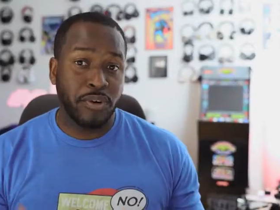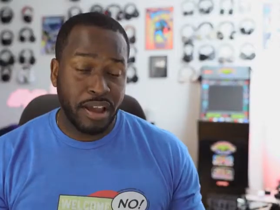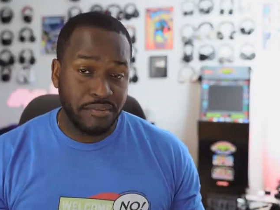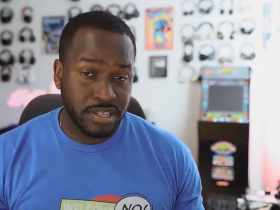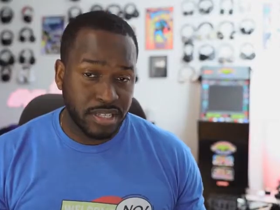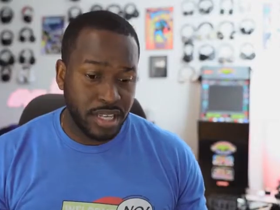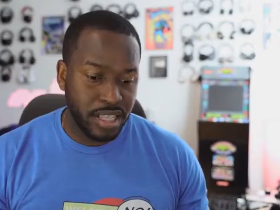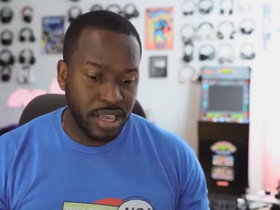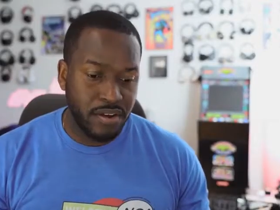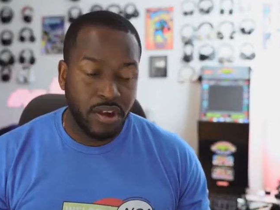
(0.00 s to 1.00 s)
graphics
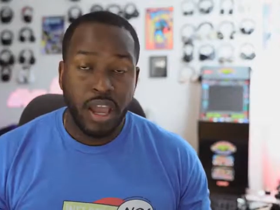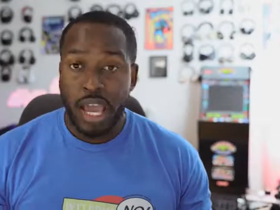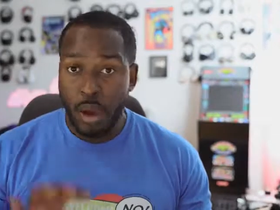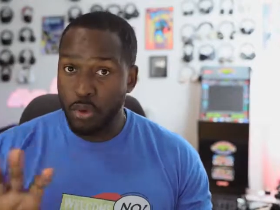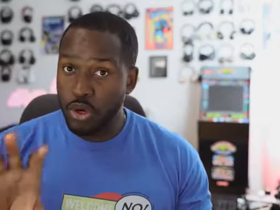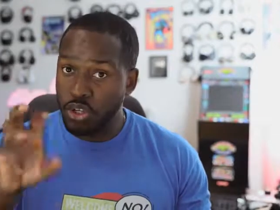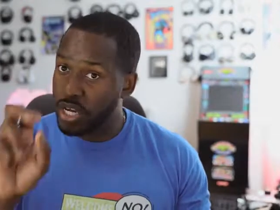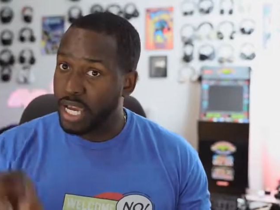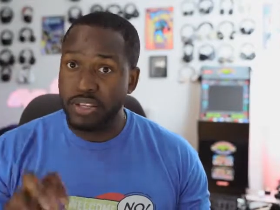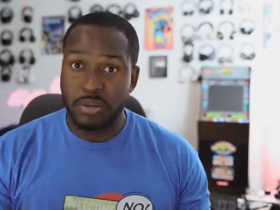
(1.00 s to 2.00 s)
in there. And we're gonna
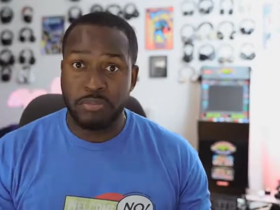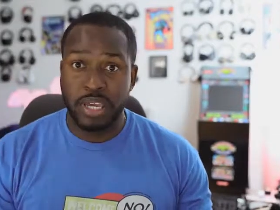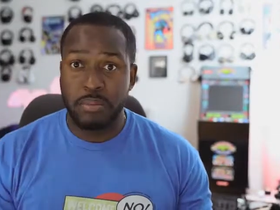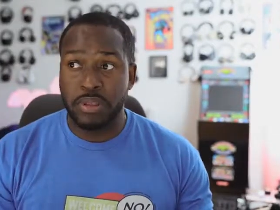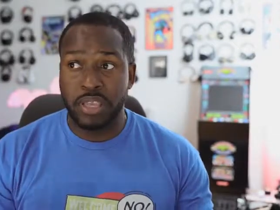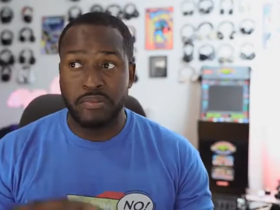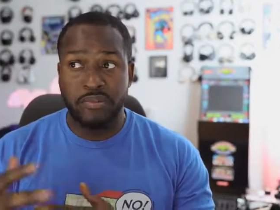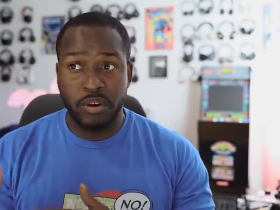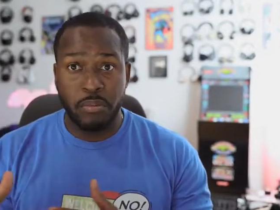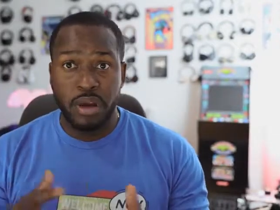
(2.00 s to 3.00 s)
check out some gameplay
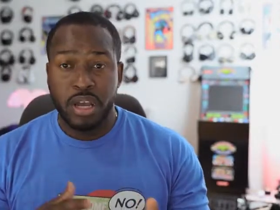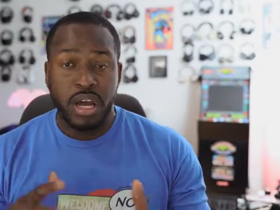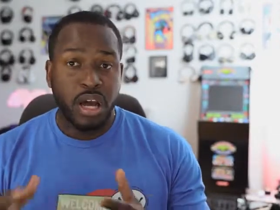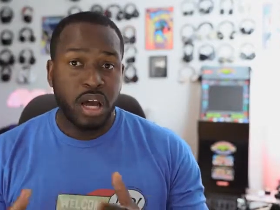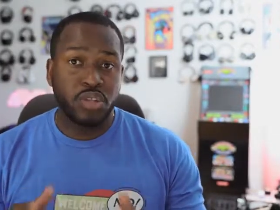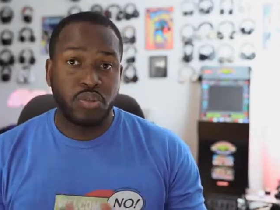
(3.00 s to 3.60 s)
from uh,